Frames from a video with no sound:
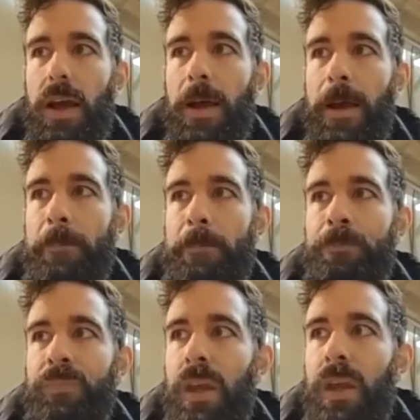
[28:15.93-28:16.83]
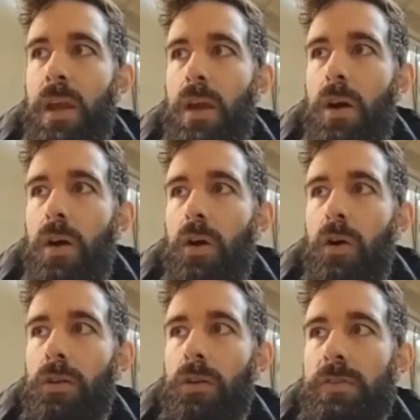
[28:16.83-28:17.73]
um
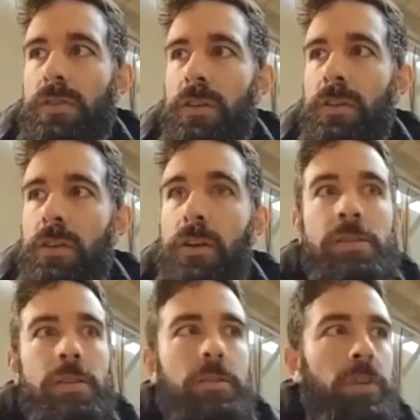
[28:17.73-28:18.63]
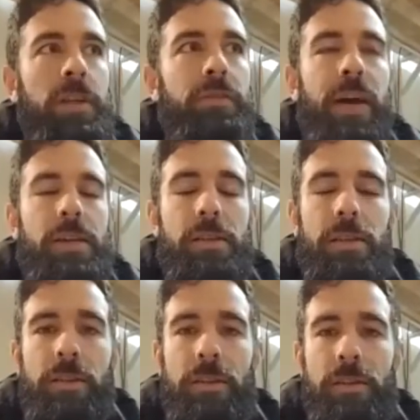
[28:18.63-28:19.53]
all of a sudden there is a really
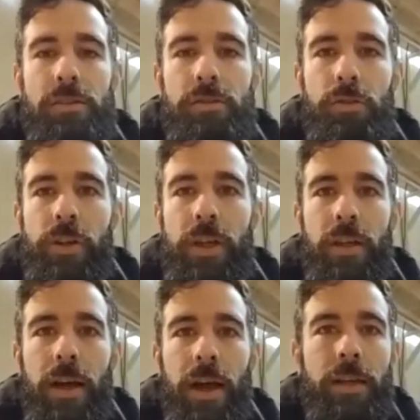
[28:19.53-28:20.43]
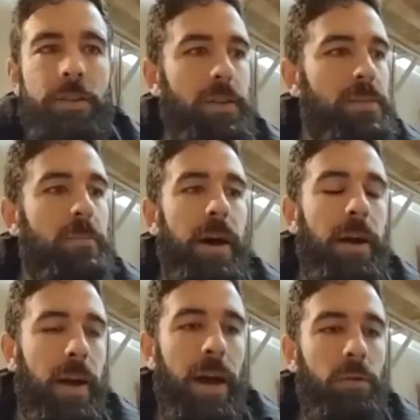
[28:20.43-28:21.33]
fascinating story and it doesn't
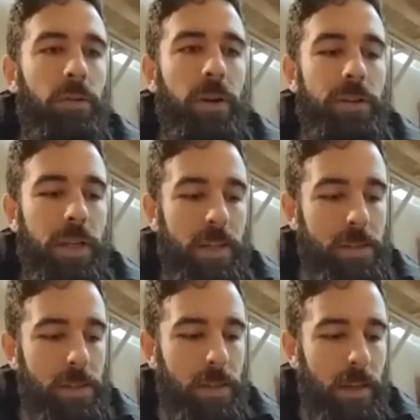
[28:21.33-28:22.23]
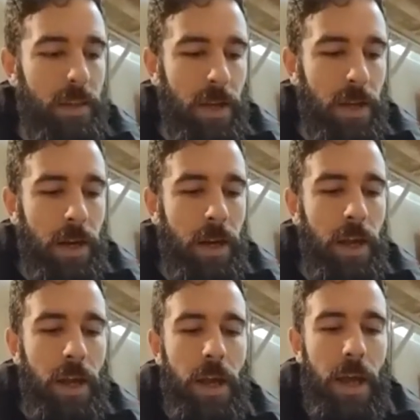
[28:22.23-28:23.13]
matter how long it takes to get there
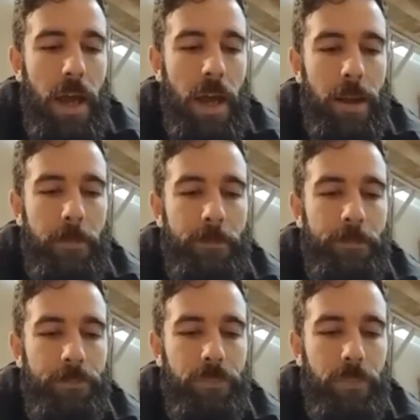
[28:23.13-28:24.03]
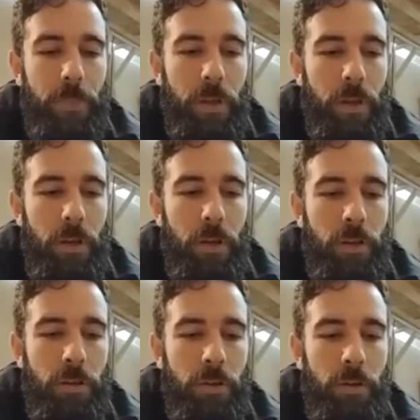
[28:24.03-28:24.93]
um
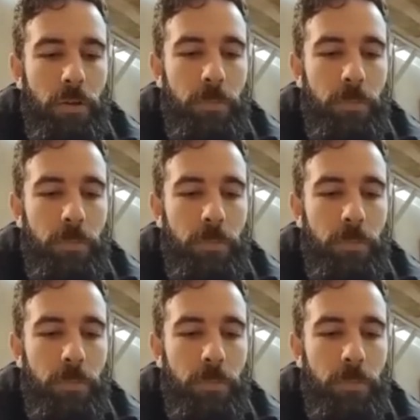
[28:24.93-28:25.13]
you know